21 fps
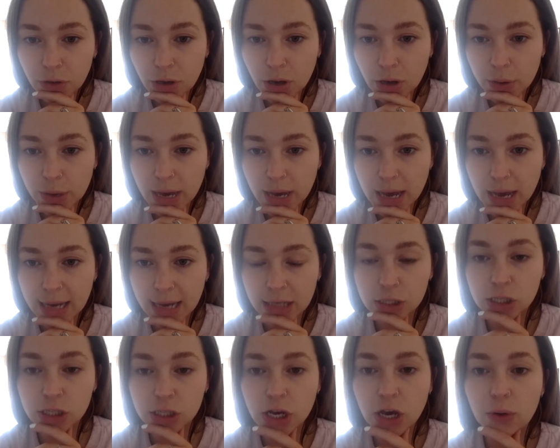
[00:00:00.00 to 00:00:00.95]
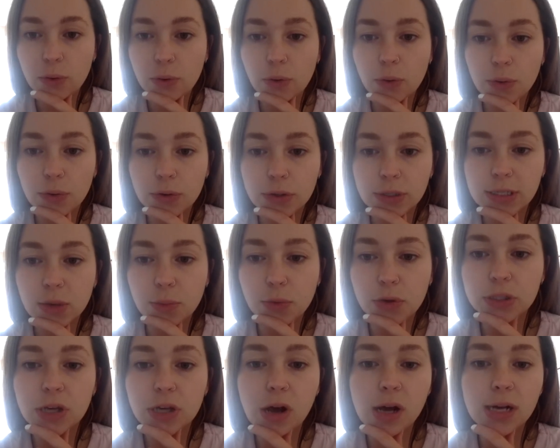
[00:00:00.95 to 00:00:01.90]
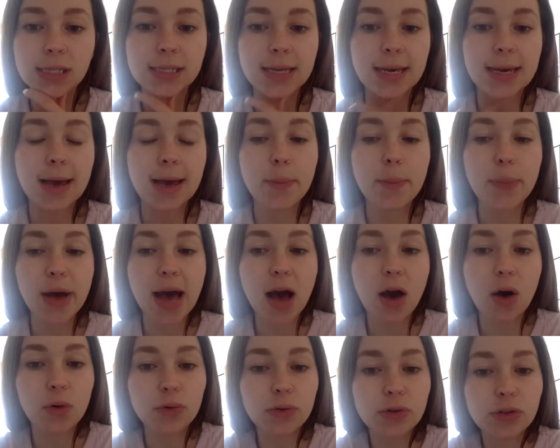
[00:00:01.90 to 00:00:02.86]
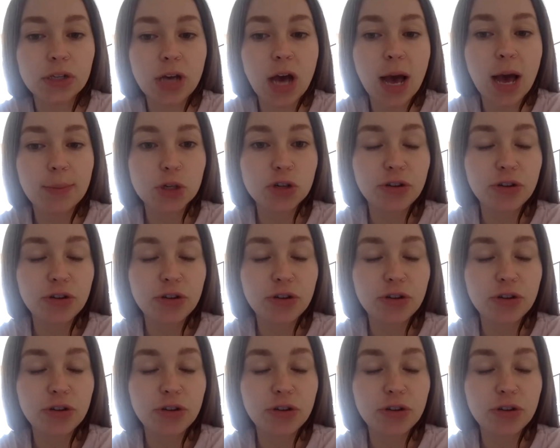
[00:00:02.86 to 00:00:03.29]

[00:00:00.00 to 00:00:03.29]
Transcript: okay, so someone's asking about um,